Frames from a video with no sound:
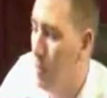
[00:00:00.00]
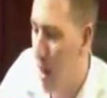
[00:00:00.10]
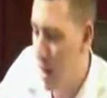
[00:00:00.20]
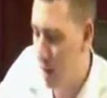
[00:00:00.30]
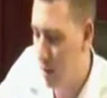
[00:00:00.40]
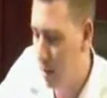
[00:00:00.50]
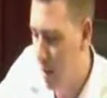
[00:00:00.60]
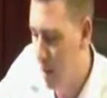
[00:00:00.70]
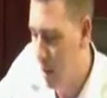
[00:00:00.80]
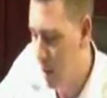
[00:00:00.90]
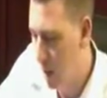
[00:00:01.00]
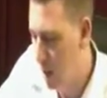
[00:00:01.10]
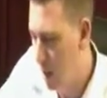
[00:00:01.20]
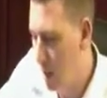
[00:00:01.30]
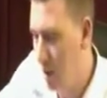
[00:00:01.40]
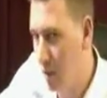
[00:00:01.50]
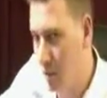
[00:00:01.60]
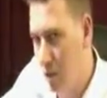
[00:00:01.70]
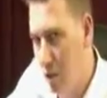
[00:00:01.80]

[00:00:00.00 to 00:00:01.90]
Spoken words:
that it is